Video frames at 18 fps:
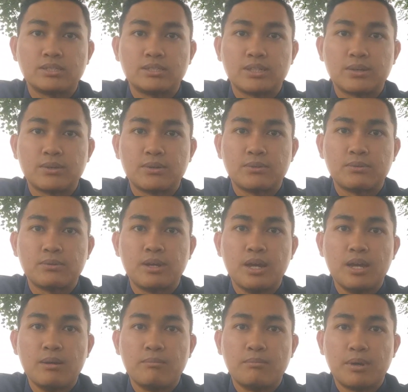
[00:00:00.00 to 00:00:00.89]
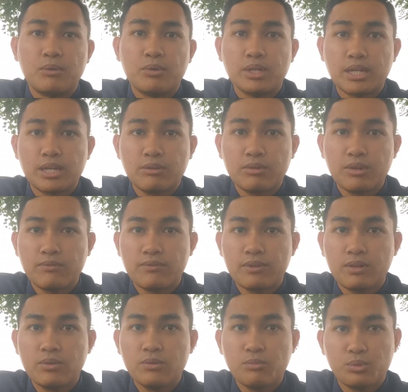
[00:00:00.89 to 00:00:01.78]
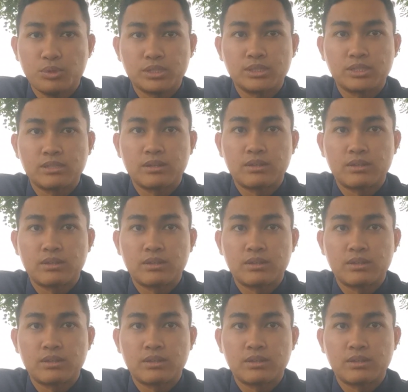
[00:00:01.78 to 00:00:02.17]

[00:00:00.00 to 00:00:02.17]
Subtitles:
So, by working with Luftworks,